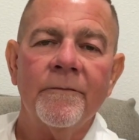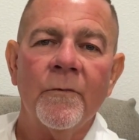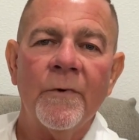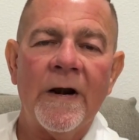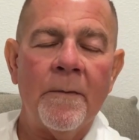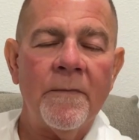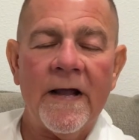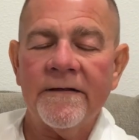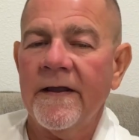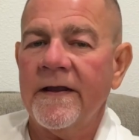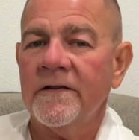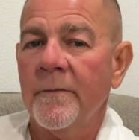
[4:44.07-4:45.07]
when I'm not
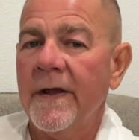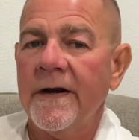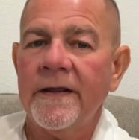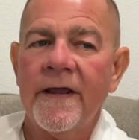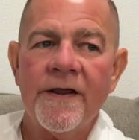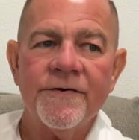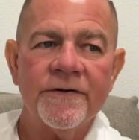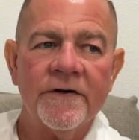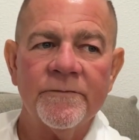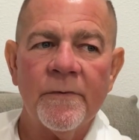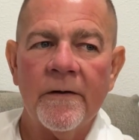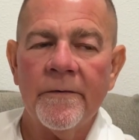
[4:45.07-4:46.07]
taking the medication,
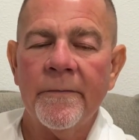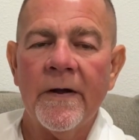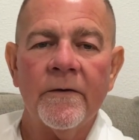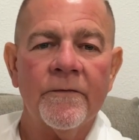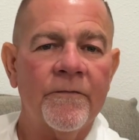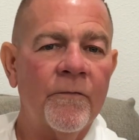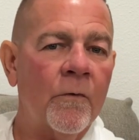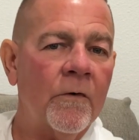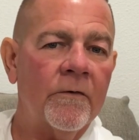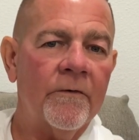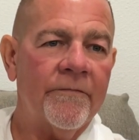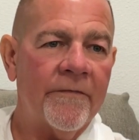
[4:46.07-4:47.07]
it's probably about a
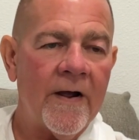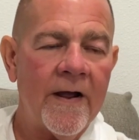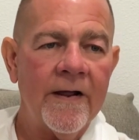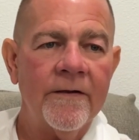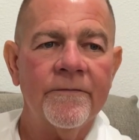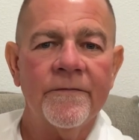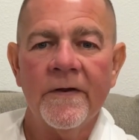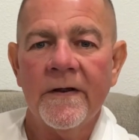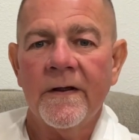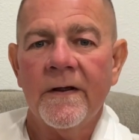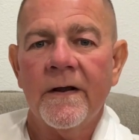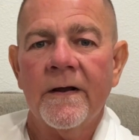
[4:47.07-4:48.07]
4 or 5.
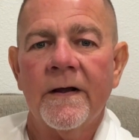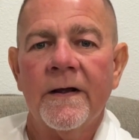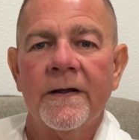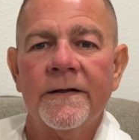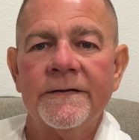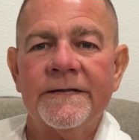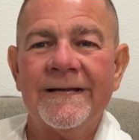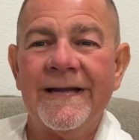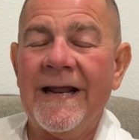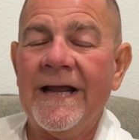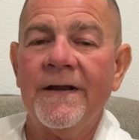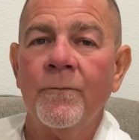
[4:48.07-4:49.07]

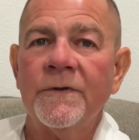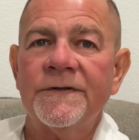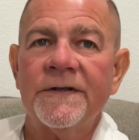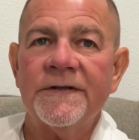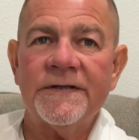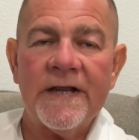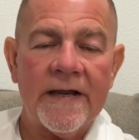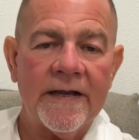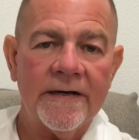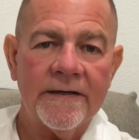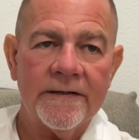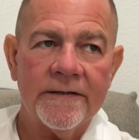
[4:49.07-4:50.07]
Today was the
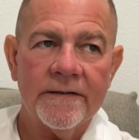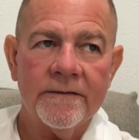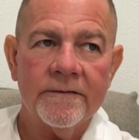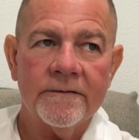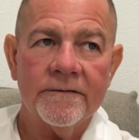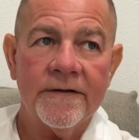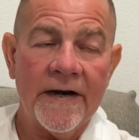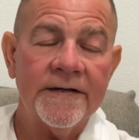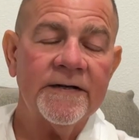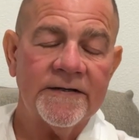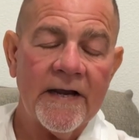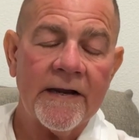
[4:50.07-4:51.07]
second.
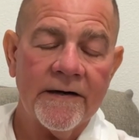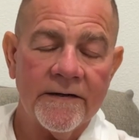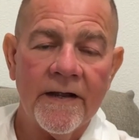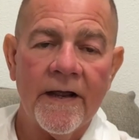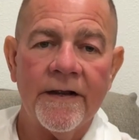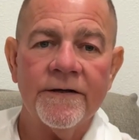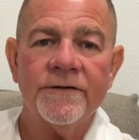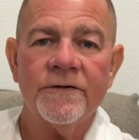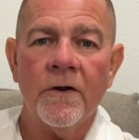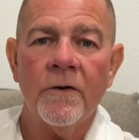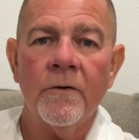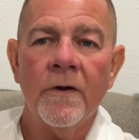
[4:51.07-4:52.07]
Today's the second day,
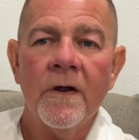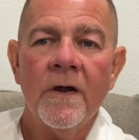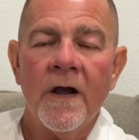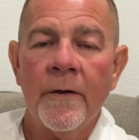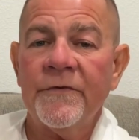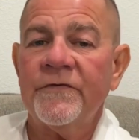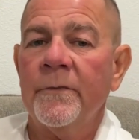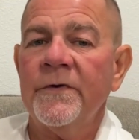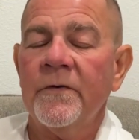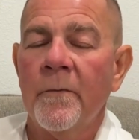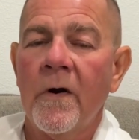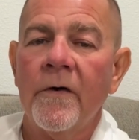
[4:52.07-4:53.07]
so I'm
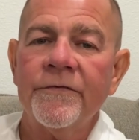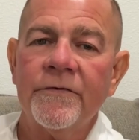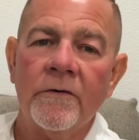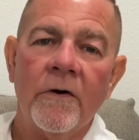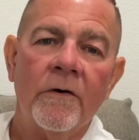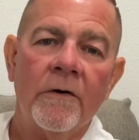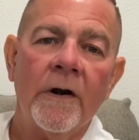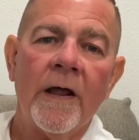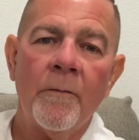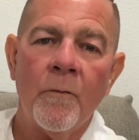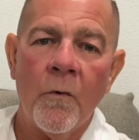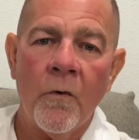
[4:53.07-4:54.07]
assuming tomorrow's going to hurt a
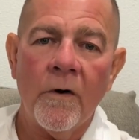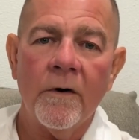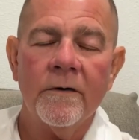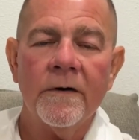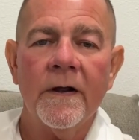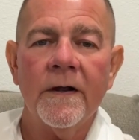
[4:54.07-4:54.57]
lot more.